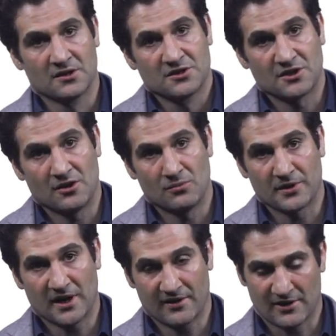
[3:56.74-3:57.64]
So
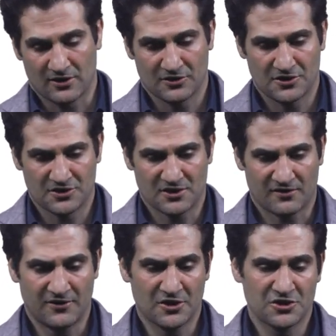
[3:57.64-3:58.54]
we have our logistic
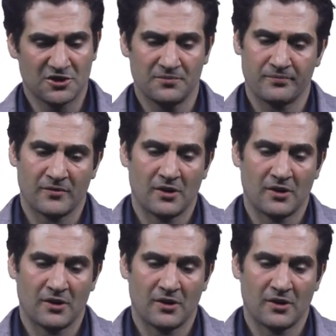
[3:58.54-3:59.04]
function.